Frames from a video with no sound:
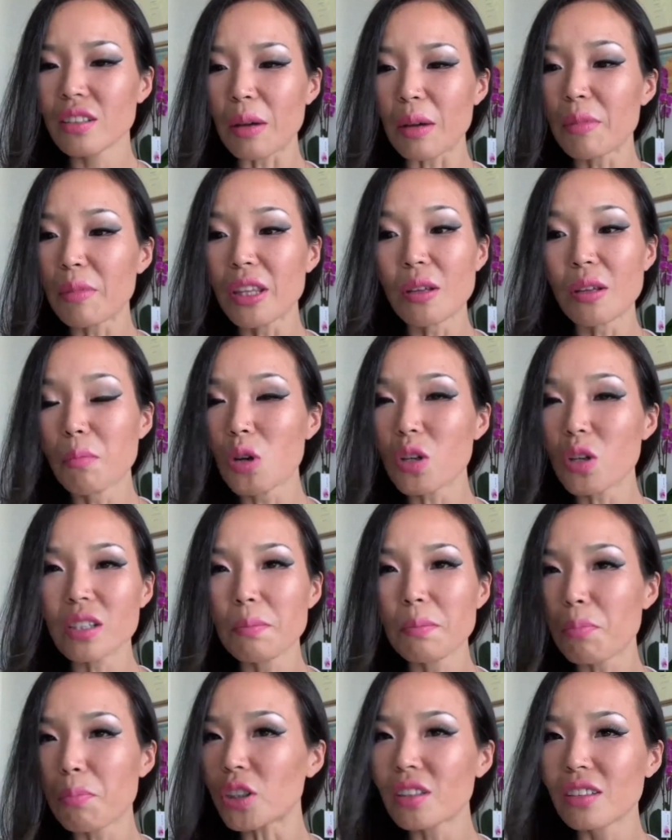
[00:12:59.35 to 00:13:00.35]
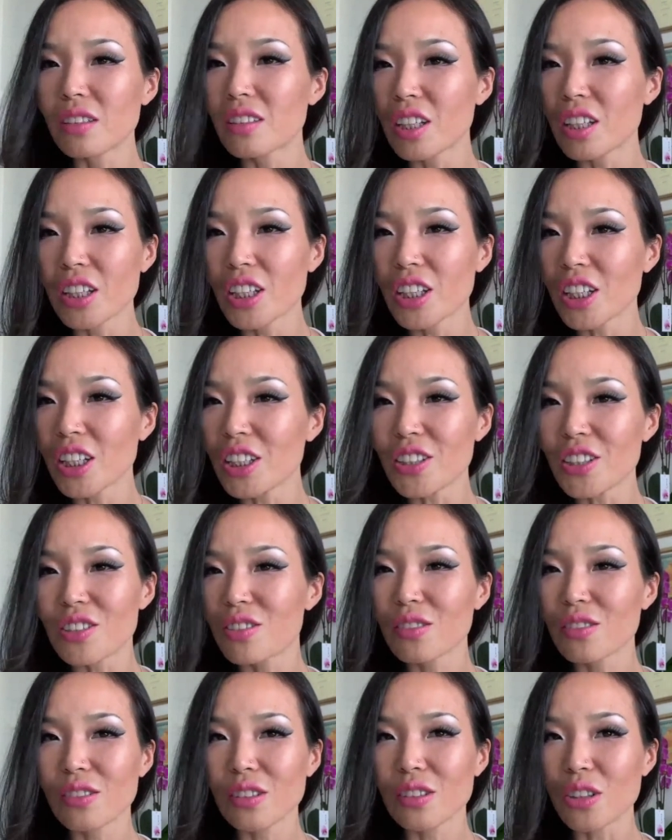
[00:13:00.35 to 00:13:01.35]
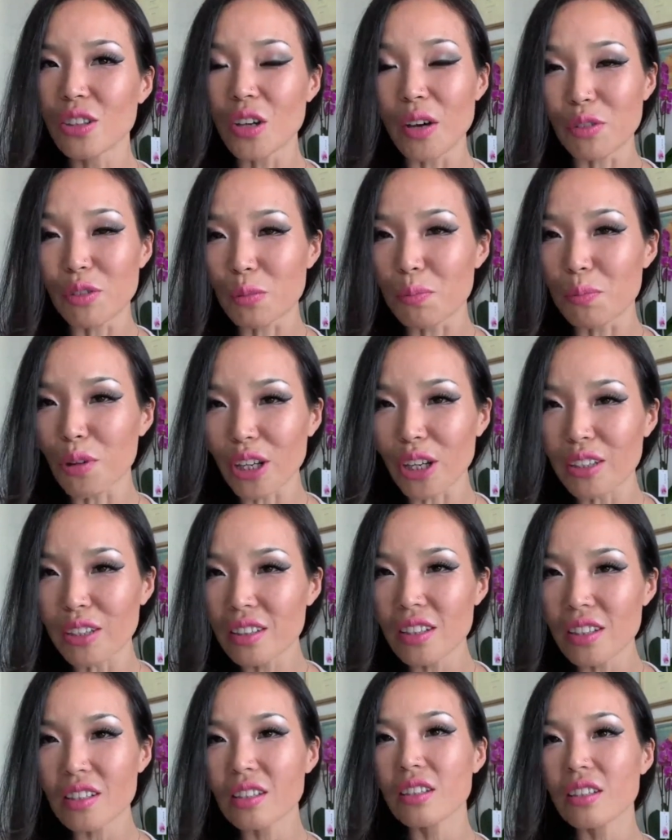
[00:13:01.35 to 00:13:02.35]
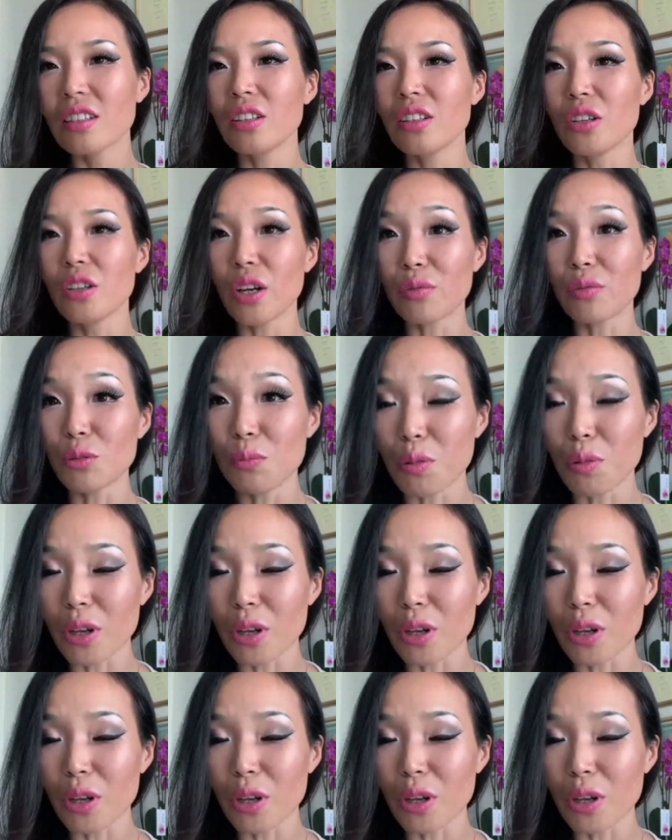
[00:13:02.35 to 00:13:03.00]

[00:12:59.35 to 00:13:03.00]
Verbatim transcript: I mean, the most important thing is you have to practice, you have to